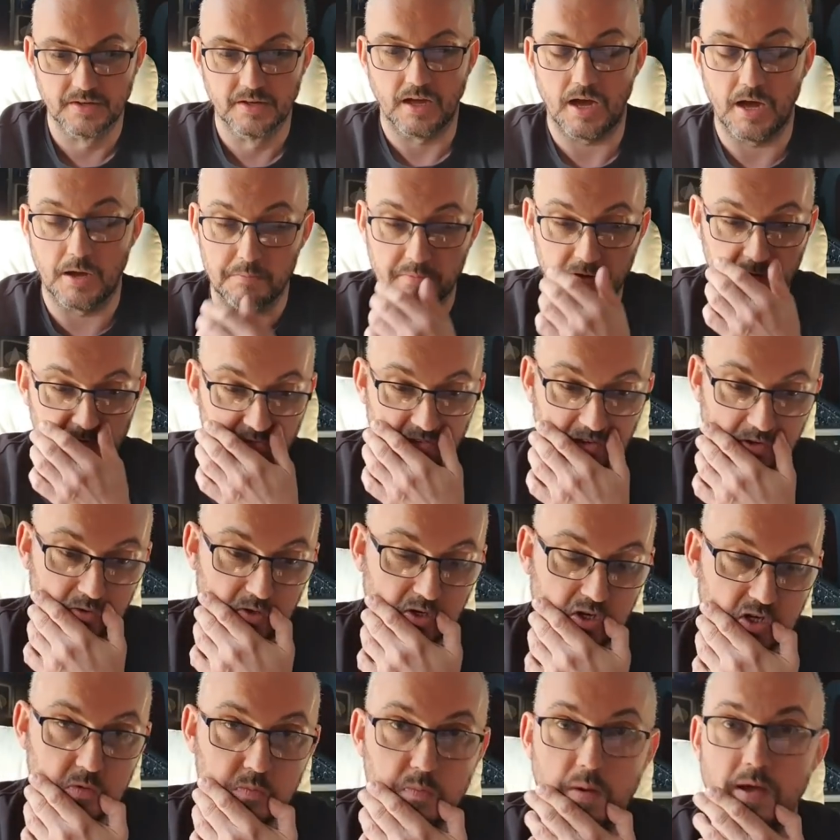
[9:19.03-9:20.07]
Uh,
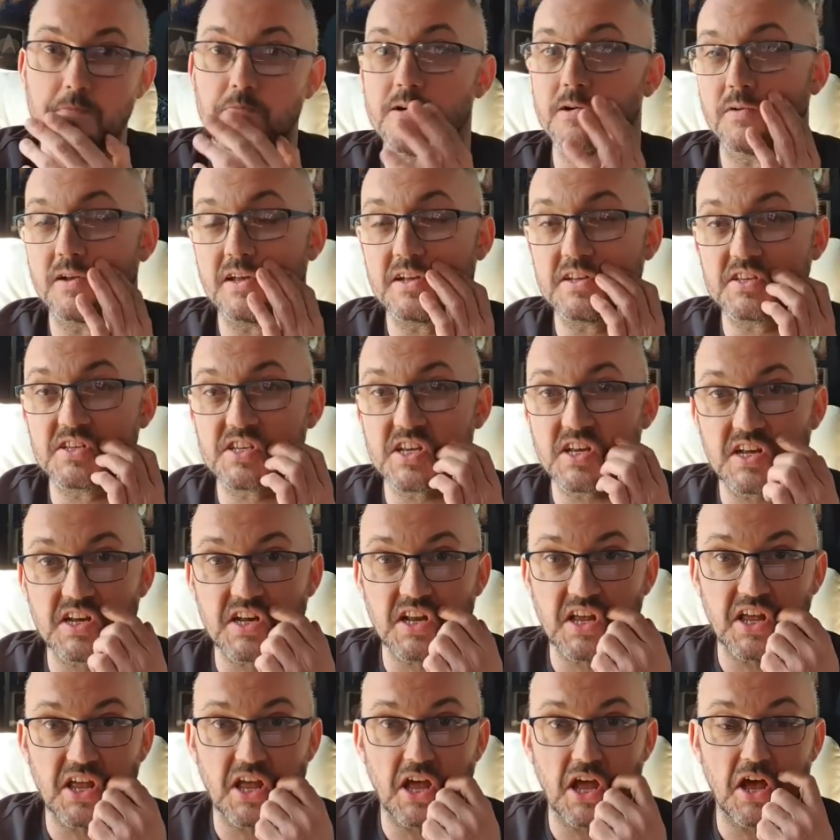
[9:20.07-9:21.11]
midfielders, Manuel
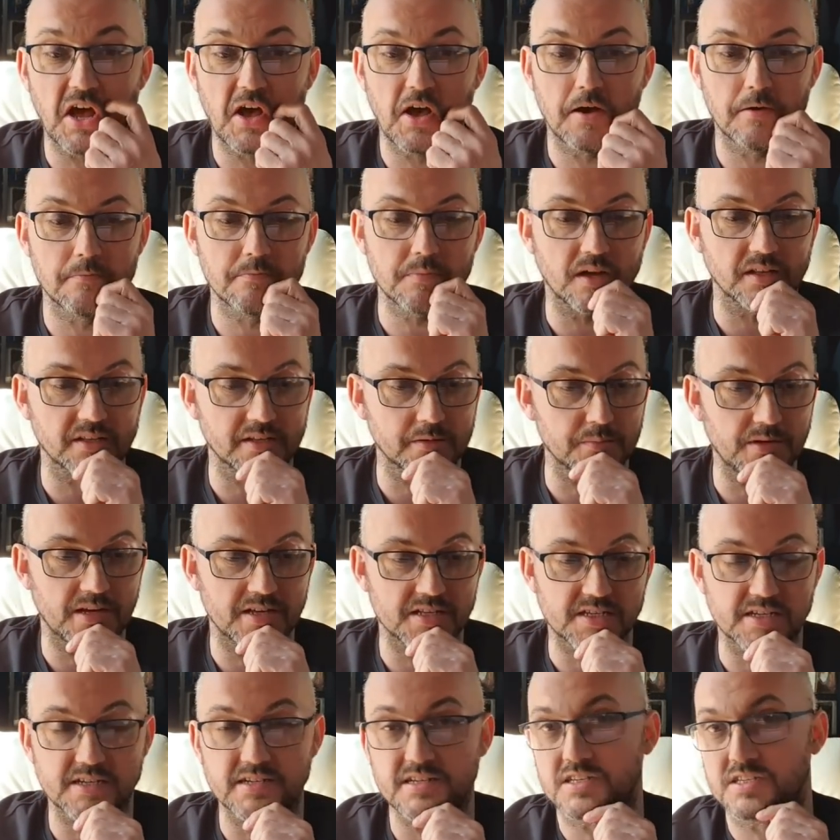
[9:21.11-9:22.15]
Lanzini. Um, I think
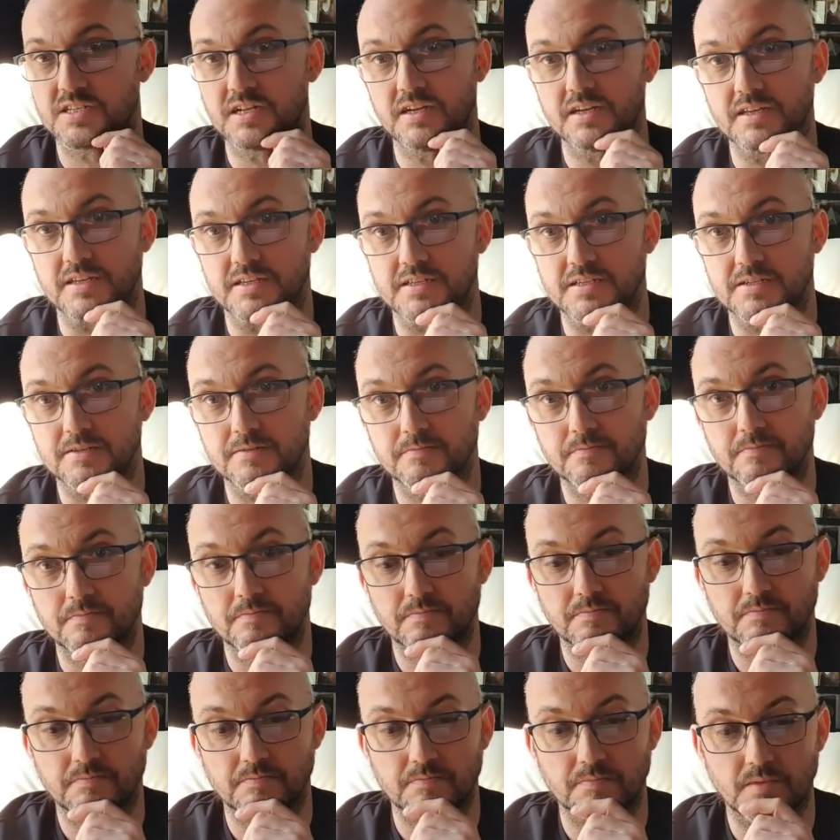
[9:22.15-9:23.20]
Lanzini stays.
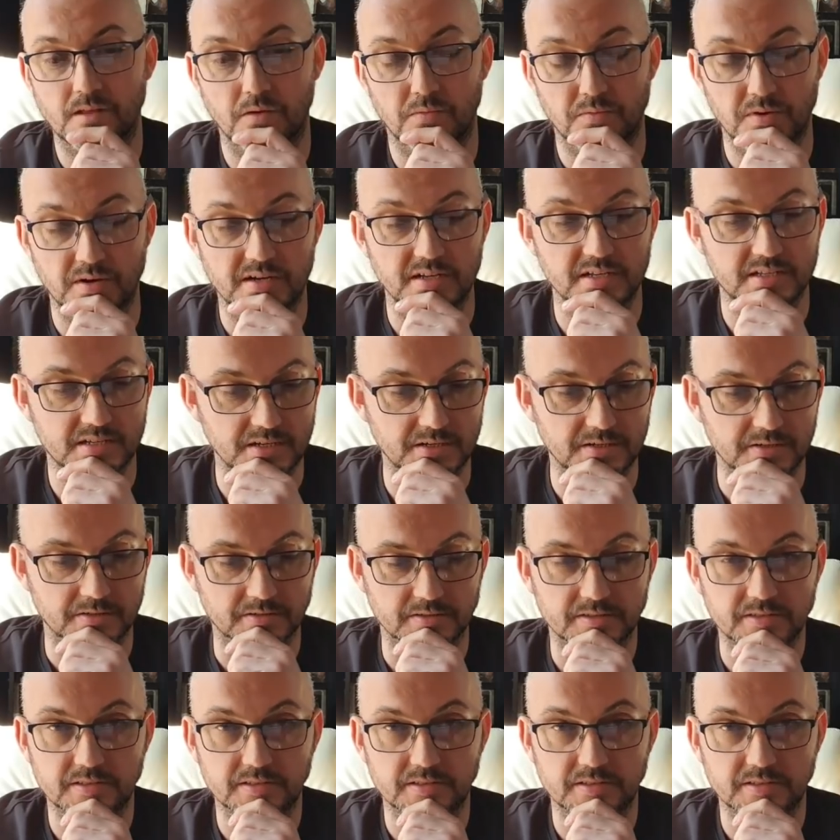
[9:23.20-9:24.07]
I really do.